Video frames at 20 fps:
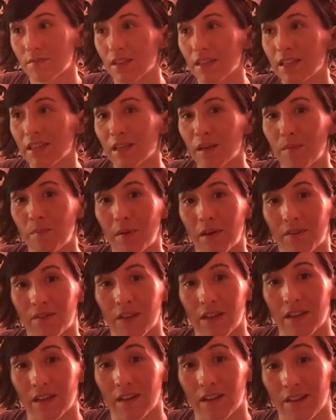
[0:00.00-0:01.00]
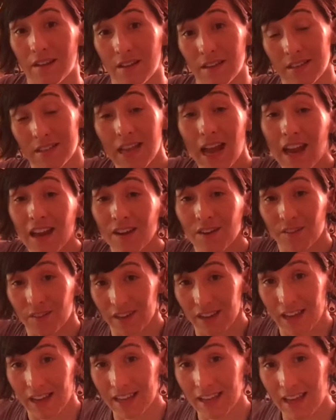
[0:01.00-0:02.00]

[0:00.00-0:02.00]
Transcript: a little bit of a diary, I